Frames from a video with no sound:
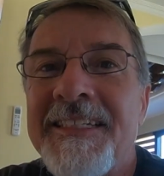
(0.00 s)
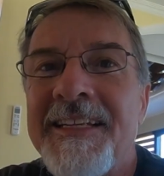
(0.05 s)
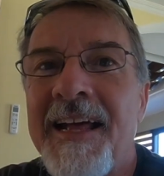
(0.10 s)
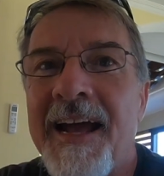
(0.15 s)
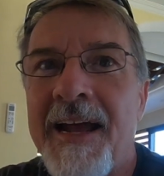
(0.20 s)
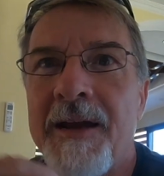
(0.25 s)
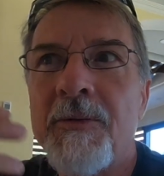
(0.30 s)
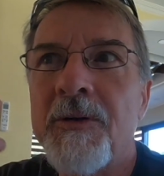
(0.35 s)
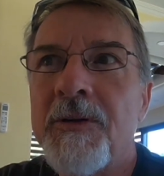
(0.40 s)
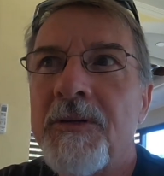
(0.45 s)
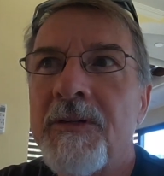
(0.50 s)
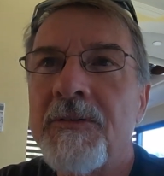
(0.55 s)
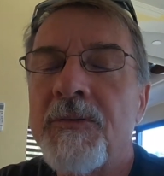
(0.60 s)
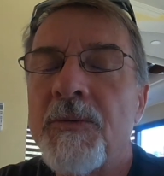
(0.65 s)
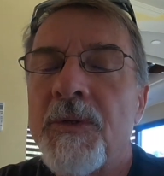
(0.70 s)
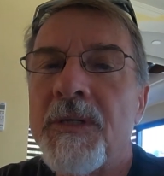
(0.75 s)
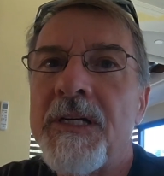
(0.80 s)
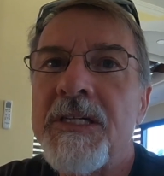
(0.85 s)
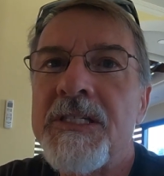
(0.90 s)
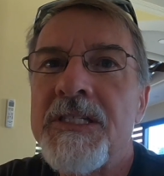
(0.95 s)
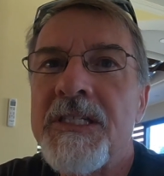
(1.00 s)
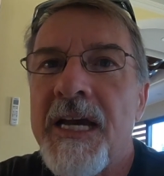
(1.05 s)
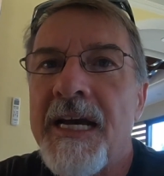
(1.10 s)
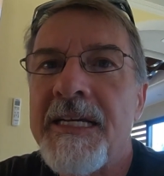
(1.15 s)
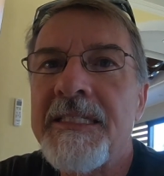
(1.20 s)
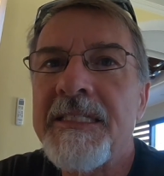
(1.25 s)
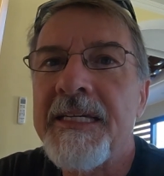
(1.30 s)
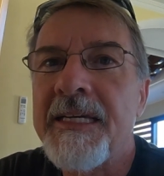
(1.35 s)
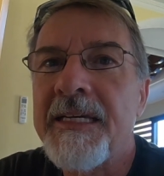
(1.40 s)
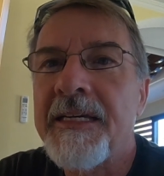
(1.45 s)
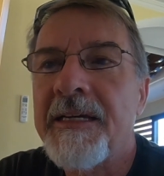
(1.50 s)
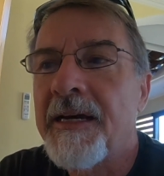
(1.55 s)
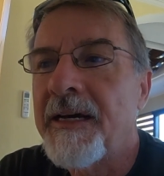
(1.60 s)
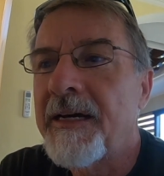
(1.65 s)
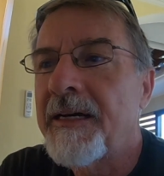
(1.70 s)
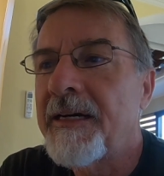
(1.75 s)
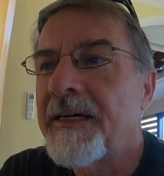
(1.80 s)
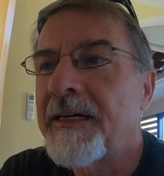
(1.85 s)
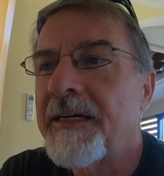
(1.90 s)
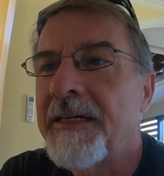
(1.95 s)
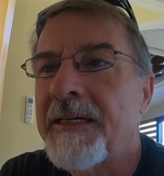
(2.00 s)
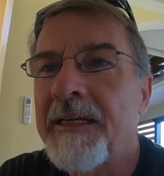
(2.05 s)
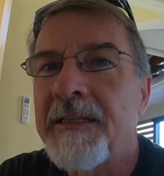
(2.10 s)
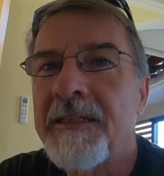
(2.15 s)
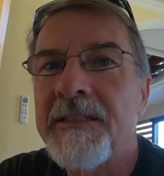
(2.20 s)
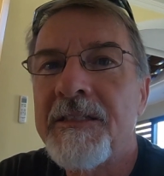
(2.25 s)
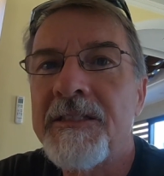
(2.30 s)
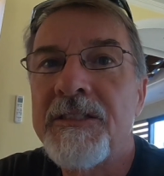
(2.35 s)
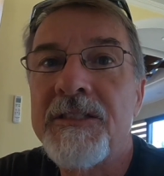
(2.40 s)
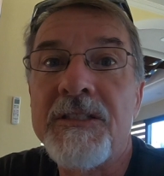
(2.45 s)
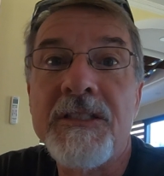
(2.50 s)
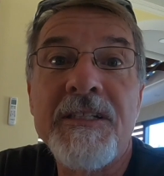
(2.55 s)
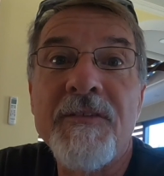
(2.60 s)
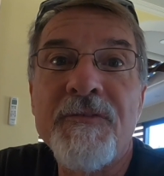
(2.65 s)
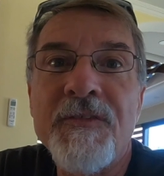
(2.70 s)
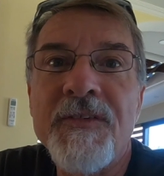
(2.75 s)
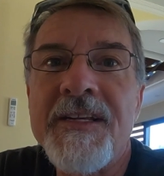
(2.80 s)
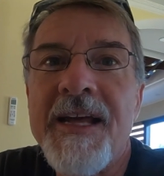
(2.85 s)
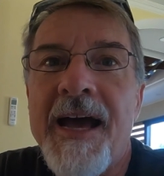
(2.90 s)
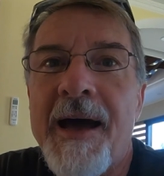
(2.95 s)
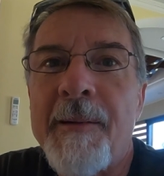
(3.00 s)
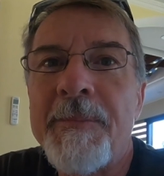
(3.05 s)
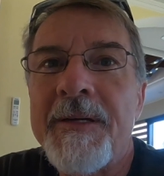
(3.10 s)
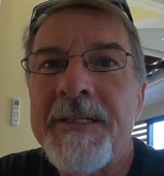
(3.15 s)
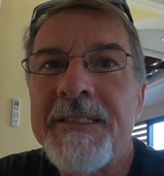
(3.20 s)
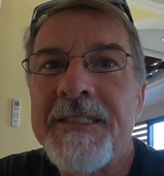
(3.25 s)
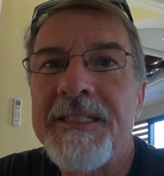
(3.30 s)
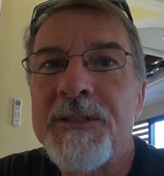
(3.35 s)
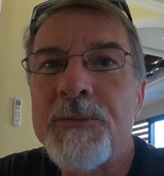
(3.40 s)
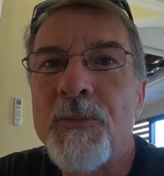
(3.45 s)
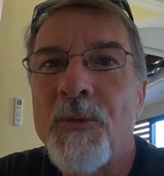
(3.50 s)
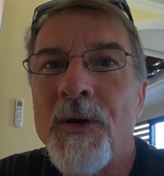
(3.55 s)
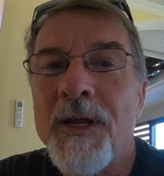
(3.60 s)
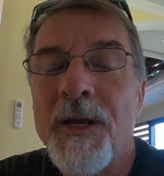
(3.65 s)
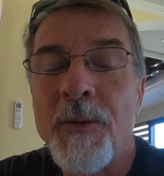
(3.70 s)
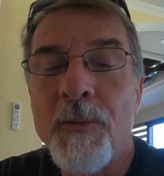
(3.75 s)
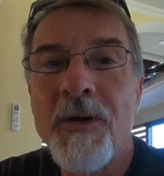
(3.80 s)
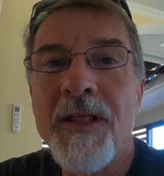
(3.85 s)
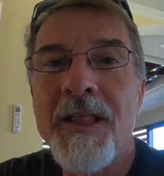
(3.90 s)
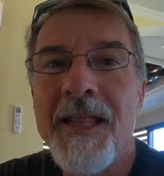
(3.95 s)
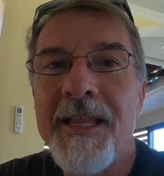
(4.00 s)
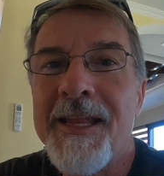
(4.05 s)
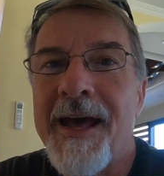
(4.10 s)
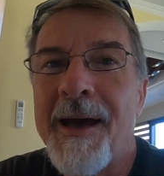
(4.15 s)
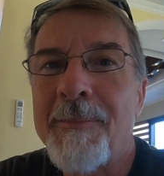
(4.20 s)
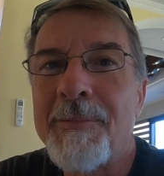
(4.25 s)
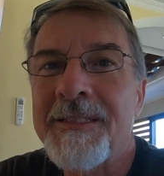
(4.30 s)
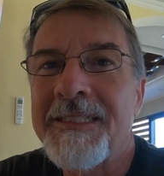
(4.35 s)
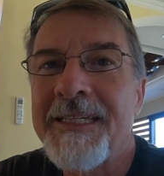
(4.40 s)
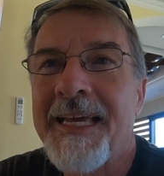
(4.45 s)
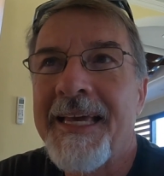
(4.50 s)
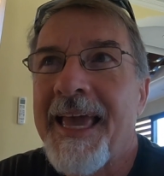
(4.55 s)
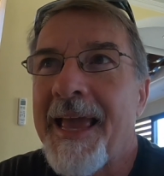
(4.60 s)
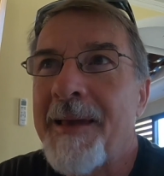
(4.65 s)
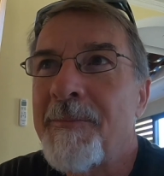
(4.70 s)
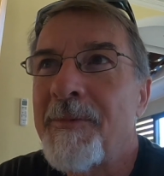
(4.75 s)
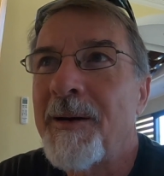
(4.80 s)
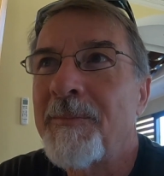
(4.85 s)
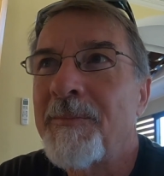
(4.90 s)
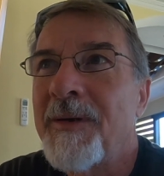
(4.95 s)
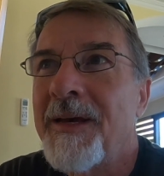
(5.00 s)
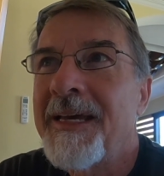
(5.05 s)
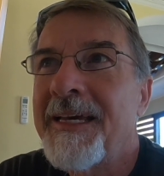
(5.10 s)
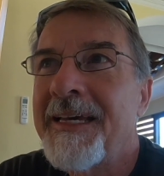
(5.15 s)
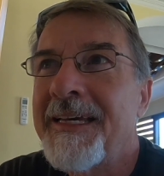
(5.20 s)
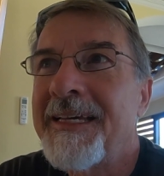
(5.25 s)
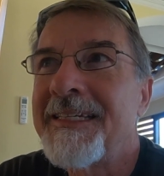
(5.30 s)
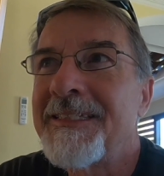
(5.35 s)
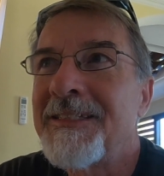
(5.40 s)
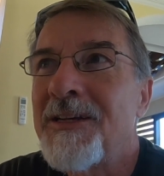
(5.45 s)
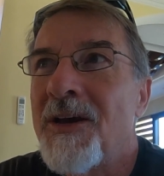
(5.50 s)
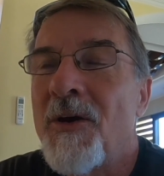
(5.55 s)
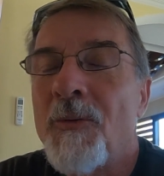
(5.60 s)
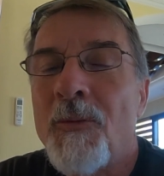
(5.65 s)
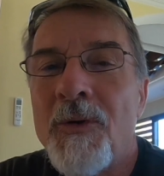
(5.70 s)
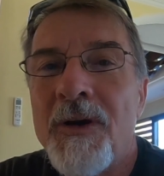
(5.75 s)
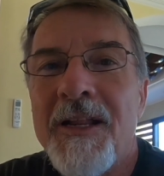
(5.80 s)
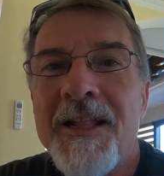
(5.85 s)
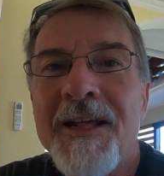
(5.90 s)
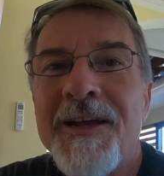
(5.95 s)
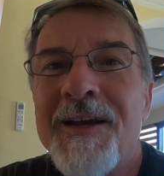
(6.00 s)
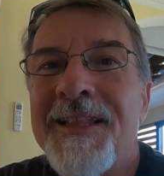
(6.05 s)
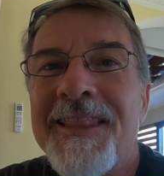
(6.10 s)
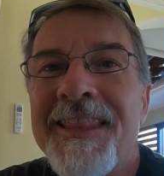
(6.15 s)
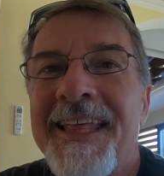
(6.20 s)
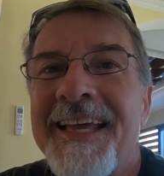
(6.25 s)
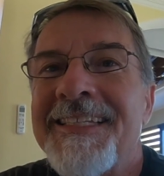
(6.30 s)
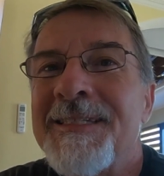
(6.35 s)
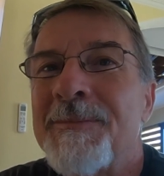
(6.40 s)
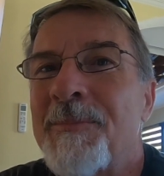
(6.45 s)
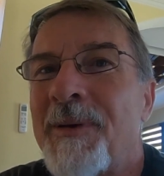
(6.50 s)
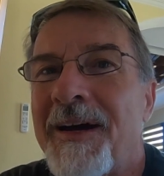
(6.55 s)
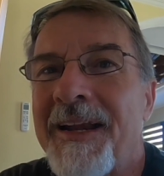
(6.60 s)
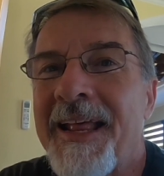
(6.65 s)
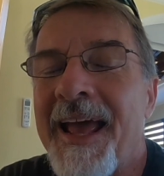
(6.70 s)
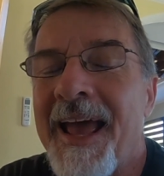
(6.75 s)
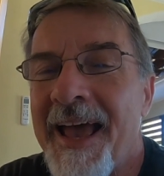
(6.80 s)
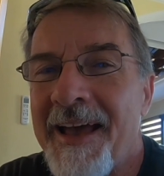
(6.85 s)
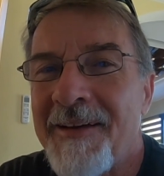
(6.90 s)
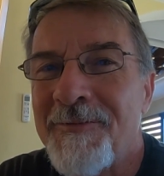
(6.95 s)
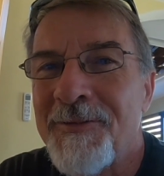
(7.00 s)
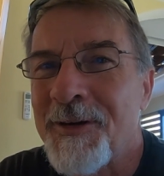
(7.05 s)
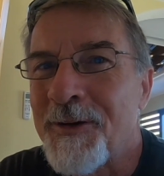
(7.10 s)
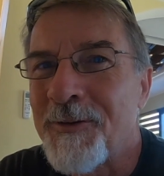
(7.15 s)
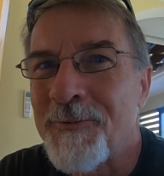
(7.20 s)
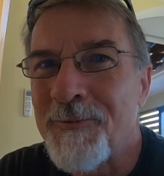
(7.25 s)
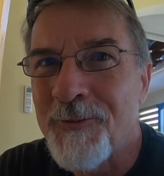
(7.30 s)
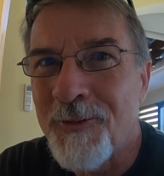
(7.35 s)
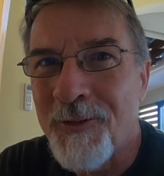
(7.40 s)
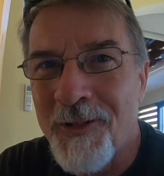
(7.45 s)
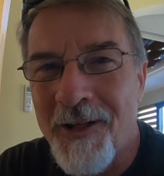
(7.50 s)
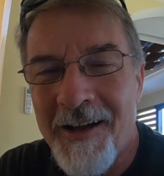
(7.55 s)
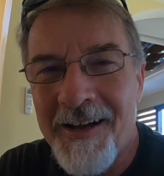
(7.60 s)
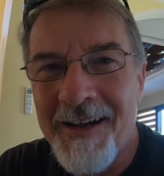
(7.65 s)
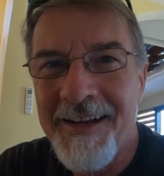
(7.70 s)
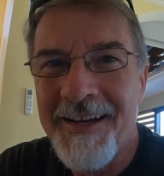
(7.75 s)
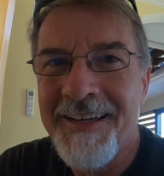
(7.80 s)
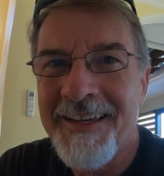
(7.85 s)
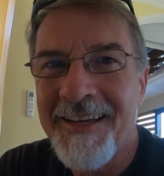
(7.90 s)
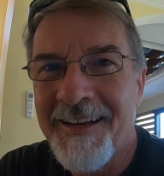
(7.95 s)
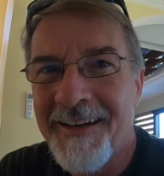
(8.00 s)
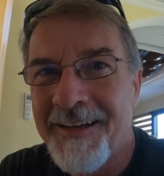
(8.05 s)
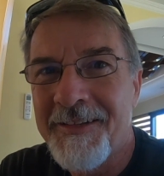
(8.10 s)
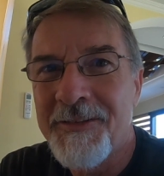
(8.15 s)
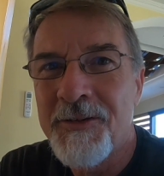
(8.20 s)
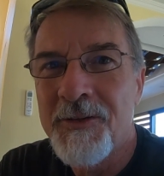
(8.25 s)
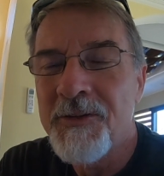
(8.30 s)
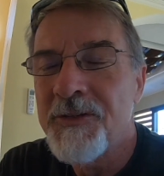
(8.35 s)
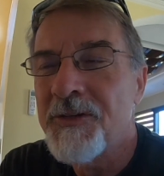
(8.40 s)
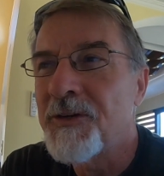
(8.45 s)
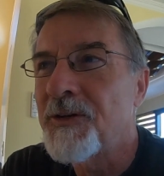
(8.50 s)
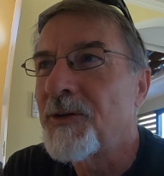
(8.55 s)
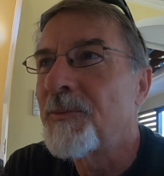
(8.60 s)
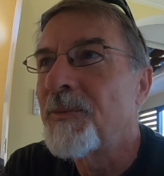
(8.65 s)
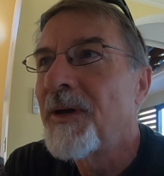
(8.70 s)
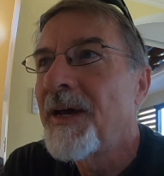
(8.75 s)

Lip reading: I were discussing different topics this morning, and one of the topics that came up is one of the good things about having a vlog on YouTube.